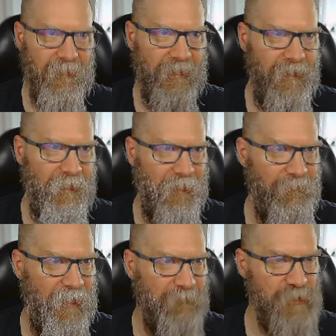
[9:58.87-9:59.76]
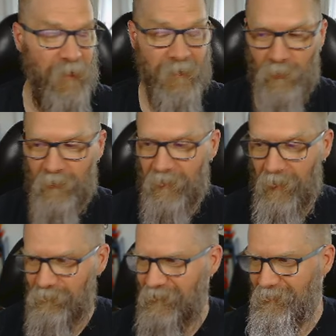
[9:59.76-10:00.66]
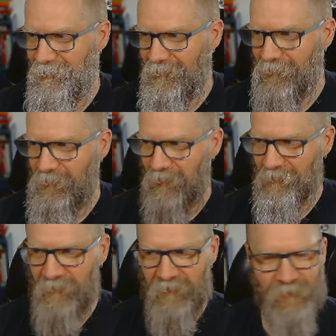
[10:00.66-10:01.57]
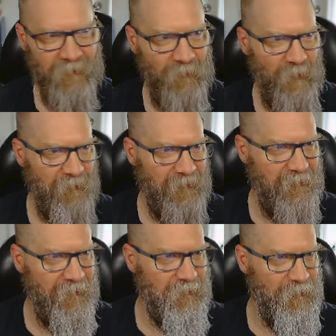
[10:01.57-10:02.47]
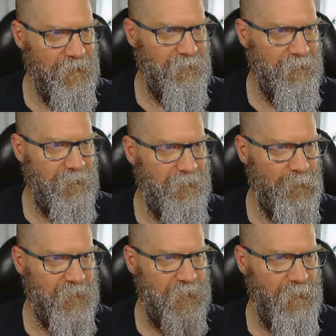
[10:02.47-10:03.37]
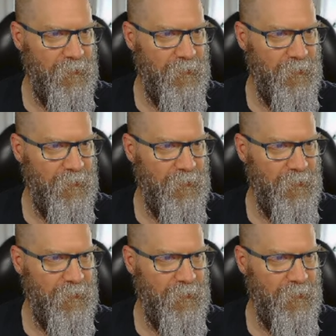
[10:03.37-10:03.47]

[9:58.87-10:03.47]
I'm sure I could look it up in the documentation somewhere, but this is easier. So we're just going to go